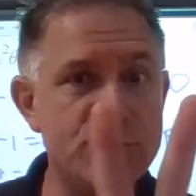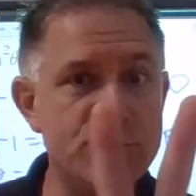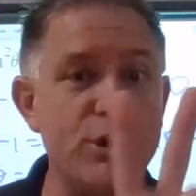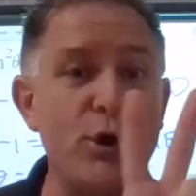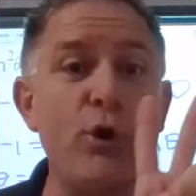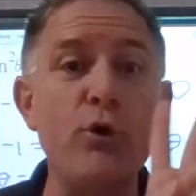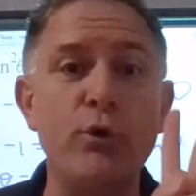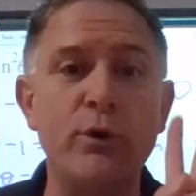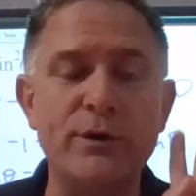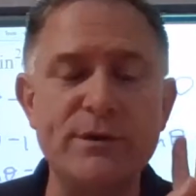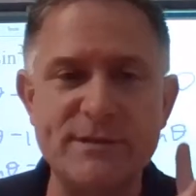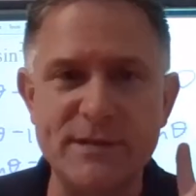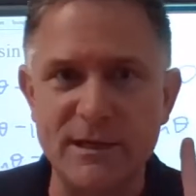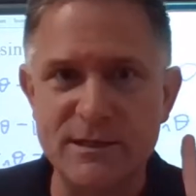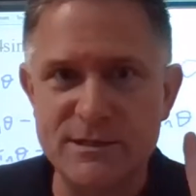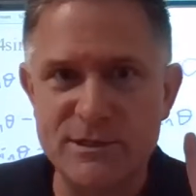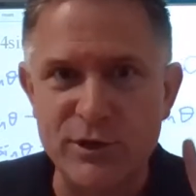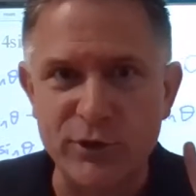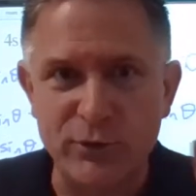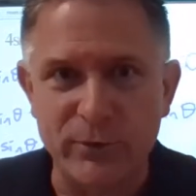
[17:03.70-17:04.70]
Two. You
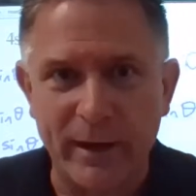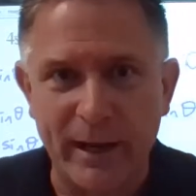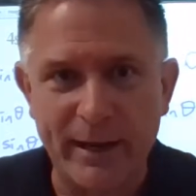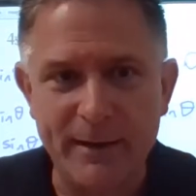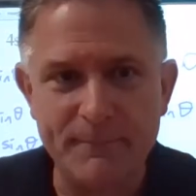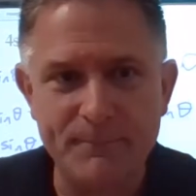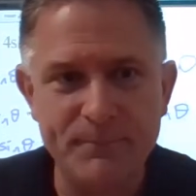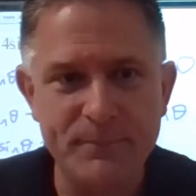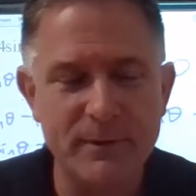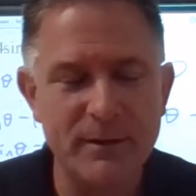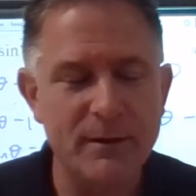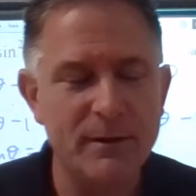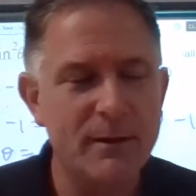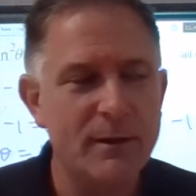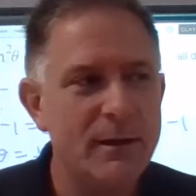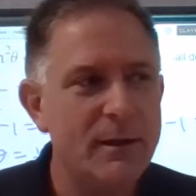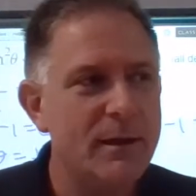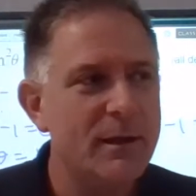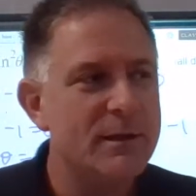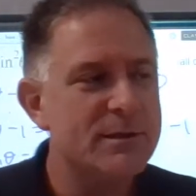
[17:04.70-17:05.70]
said two, right?
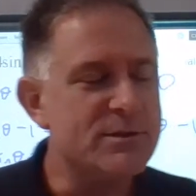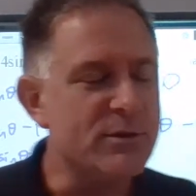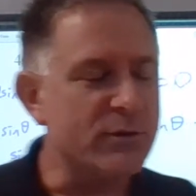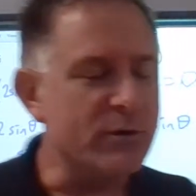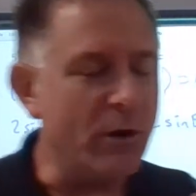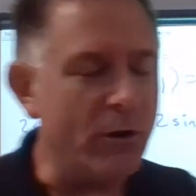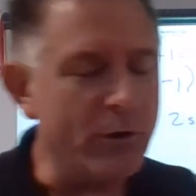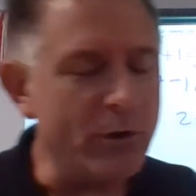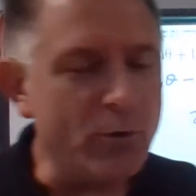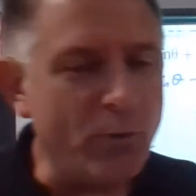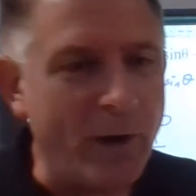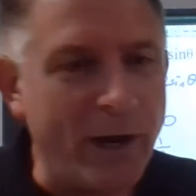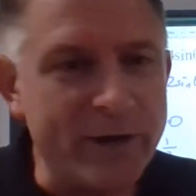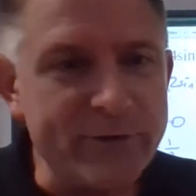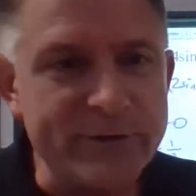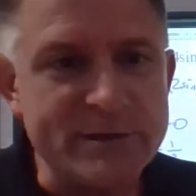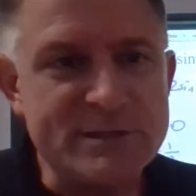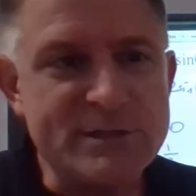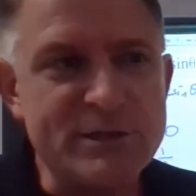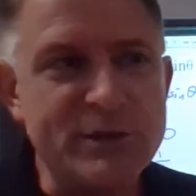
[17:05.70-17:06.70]
So go to
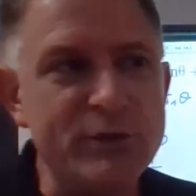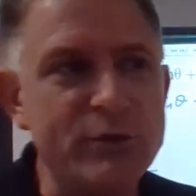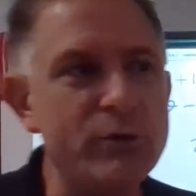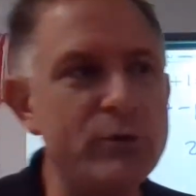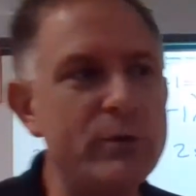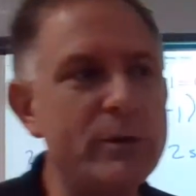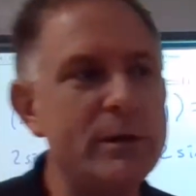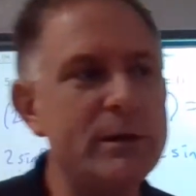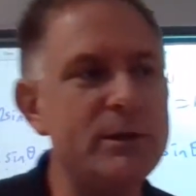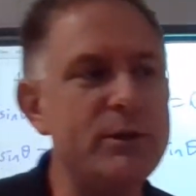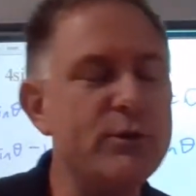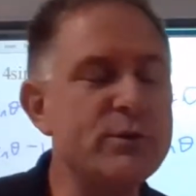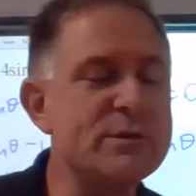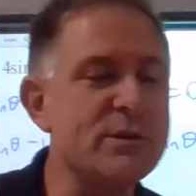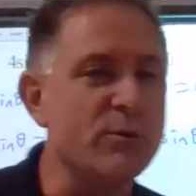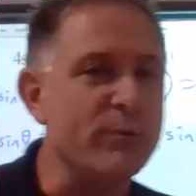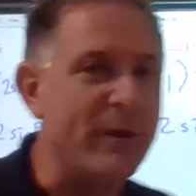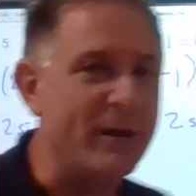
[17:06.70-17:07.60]
quadrant two, use a